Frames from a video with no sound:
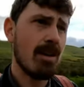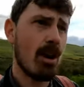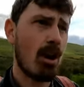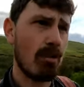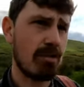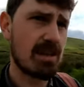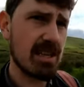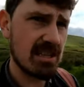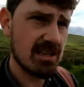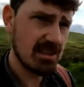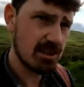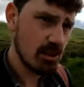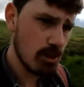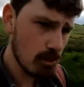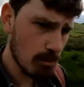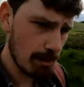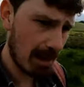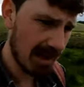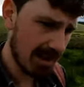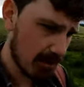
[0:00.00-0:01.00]
of this
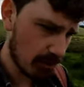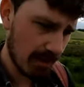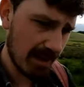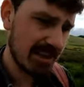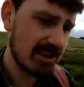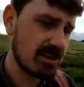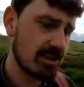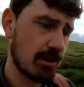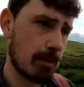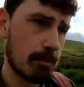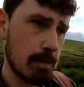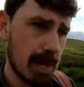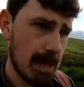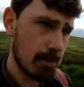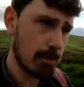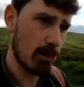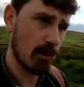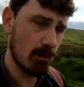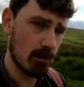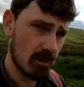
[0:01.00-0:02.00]
new migration of
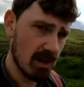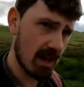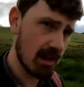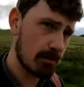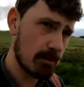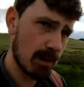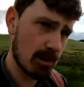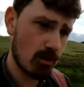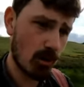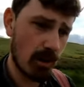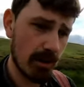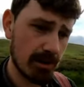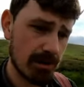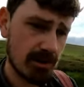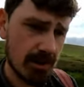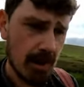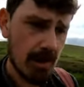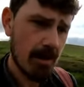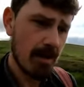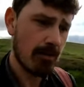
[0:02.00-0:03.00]
people who come
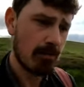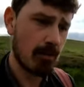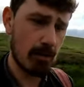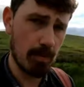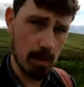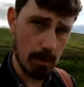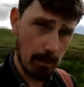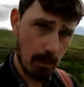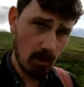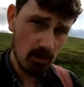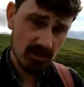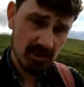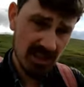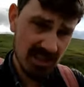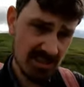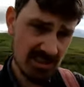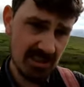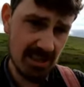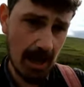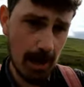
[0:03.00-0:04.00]
across from the
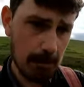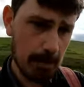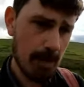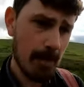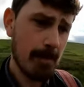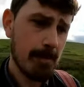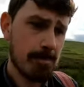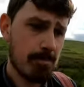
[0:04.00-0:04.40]
Pontic Steppe